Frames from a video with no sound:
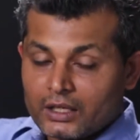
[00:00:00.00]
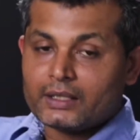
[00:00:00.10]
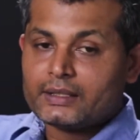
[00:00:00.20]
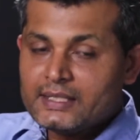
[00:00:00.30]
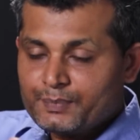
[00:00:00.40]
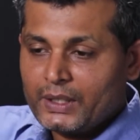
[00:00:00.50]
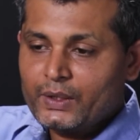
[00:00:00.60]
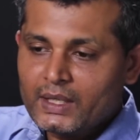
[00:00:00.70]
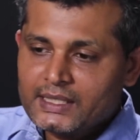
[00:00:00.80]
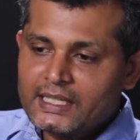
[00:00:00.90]
this
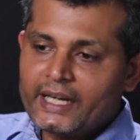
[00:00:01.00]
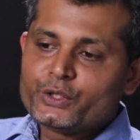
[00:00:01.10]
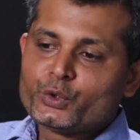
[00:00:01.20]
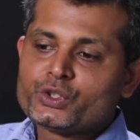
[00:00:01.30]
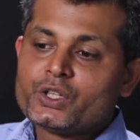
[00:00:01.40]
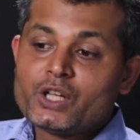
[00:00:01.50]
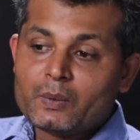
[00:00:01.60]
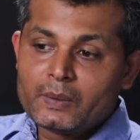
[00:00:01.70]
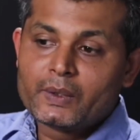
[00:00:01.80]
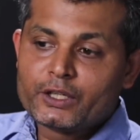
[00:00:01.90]
particular slide shows the
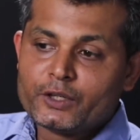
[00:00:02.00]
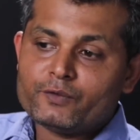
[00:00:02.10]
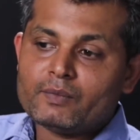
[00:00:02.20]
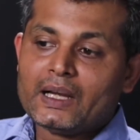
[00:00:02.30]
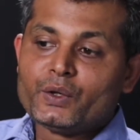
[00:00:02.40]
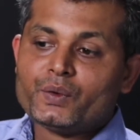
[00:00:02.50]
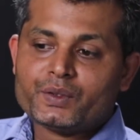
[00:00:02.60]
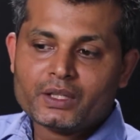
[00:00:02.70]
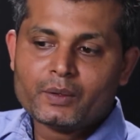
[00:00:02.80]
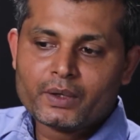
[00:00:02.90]
double burden of
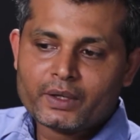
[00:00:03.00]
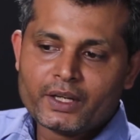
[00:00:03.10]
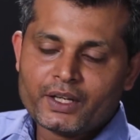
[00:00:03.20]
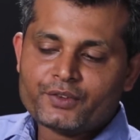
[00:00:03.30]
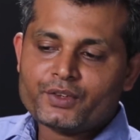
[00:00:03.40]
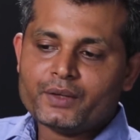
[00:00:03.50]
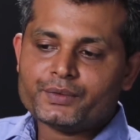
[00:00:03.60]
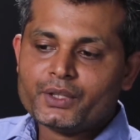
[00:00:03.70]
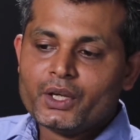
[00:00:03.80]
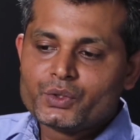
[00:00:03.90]
malnutrition among Indian
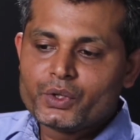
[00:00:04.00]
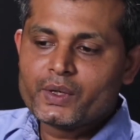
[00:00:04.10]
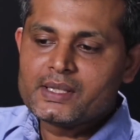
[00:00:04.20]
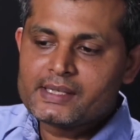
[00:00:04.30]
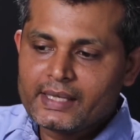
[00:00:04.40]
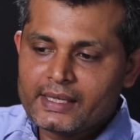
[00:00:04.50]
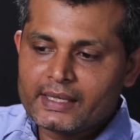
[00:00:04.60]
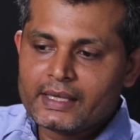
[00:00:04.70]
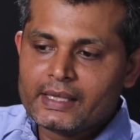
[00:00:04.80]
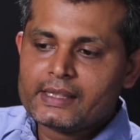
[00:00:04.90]
tribes. So you can
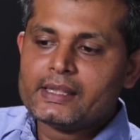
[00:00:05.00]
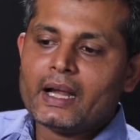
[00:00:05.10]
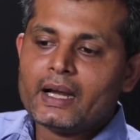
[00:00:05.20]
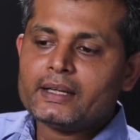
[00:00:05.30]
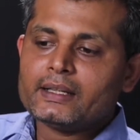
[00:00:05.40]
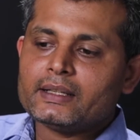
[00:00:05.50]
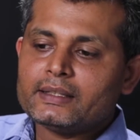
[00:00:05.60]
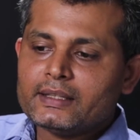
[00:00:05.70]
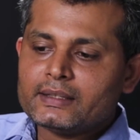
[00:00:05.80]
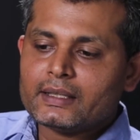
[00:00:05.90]
see that
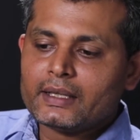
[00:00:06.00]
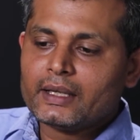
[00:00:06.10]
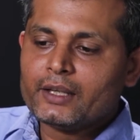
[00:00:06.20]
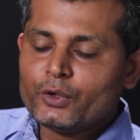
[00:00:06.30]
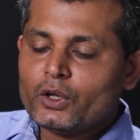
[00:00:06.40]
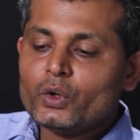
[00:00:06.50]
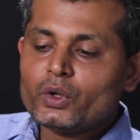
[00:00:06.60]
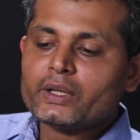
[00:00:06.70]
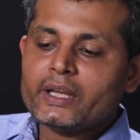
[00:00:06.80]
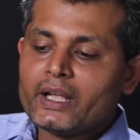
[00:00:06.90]
there is, if we look,
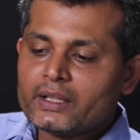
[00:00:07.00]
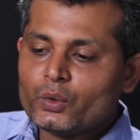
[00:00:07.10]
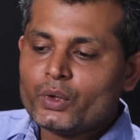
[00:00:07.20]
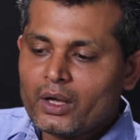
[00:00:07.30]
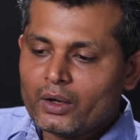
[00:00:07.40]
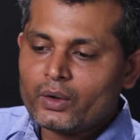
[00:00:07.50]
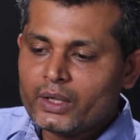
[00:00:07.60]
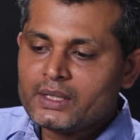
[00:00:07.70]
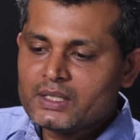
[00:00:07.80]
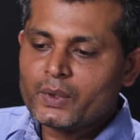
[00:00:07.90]

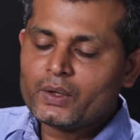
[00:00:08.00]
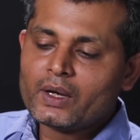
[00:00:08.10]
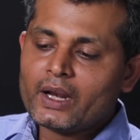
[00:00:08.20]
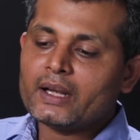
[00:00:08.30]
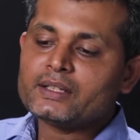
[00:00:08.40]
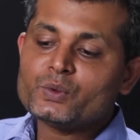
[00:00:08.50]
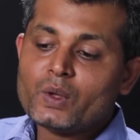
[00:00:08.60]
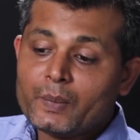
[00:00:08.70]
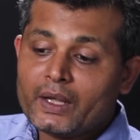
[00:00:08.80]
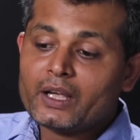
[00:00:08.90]
in this particular analysis, we
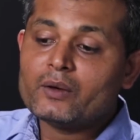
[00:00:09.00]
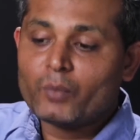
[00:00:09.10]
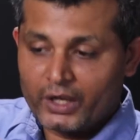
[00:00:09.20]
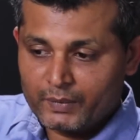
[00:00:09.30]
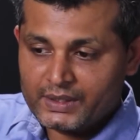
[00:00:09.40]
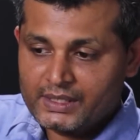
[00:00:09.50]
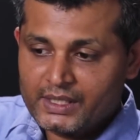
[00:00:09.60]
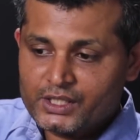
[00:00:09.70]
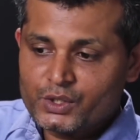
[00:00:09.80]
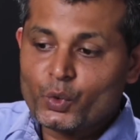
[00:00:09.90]
have taken body mass
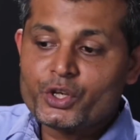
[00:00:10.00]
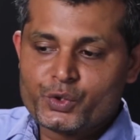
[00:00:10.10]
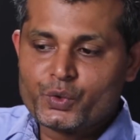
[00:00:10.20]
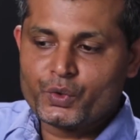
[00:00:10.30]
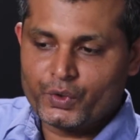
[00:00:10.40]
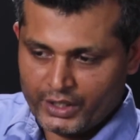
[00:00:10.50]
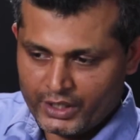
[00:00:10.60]
index, waist to